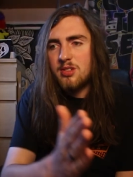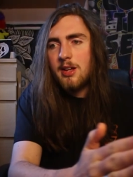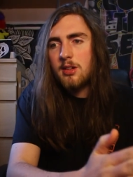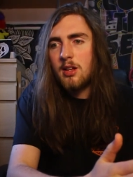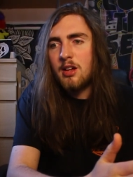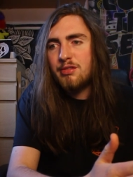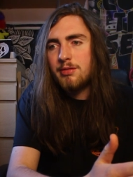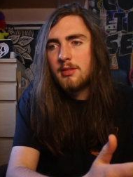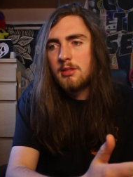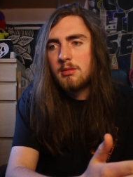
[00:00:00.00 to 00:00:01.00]
cycle
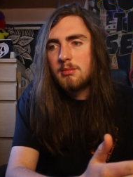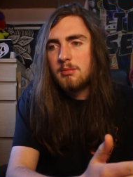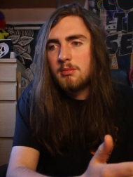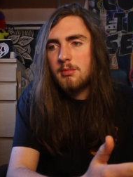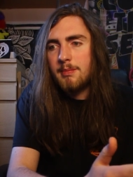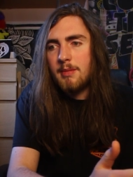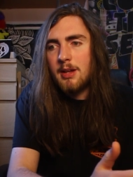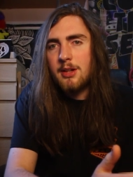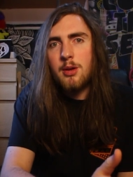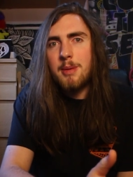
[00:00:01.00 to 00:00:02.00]
off.
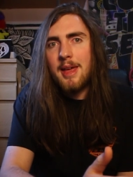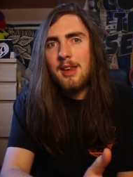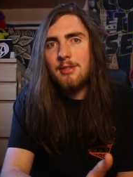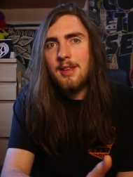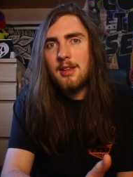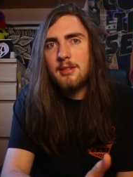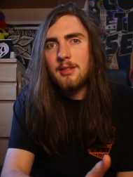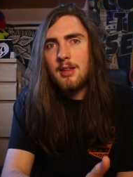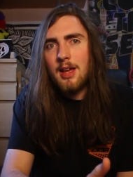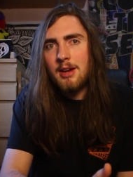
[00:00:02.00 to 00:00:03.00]
And they don't pay anything.
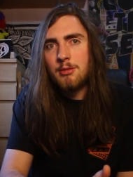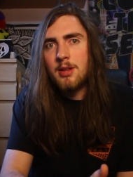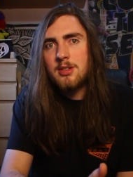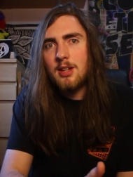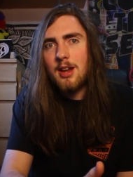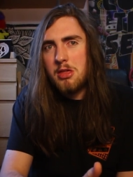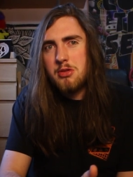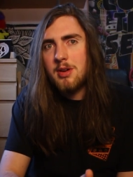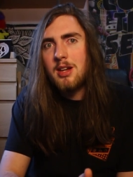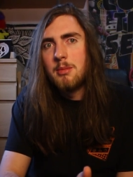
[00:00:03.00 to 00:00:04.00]
And it runs till, like,
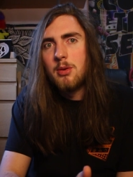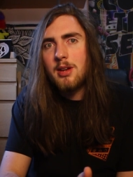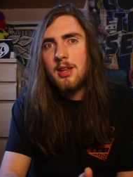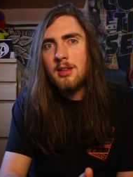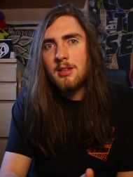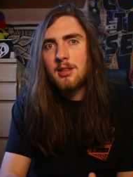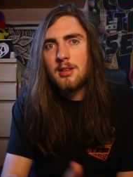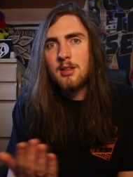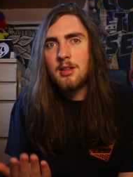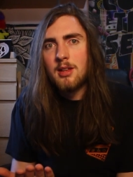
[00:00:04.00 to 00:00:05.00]
3 in the morning.
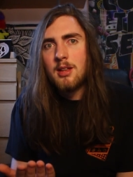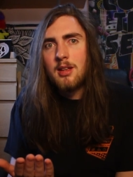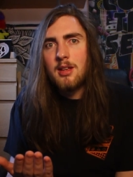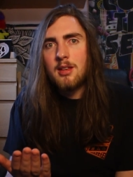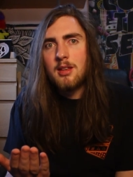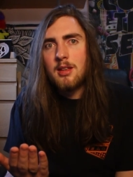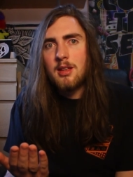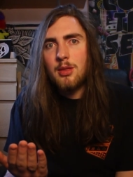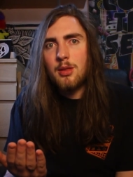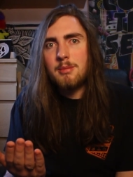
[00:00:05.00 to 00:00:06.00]

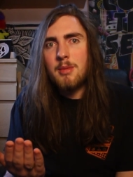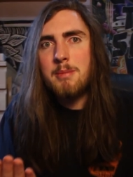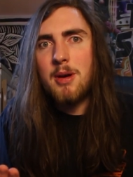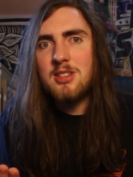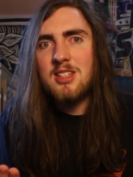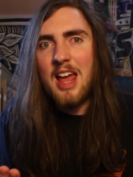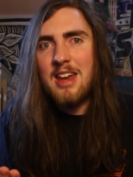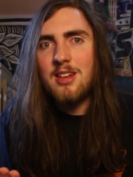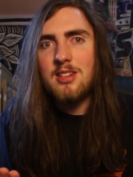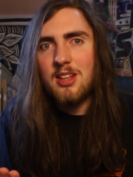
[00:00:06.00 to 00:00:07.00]
My buses
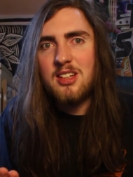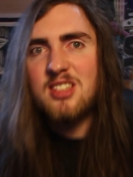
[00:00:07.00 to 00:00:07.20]
end at like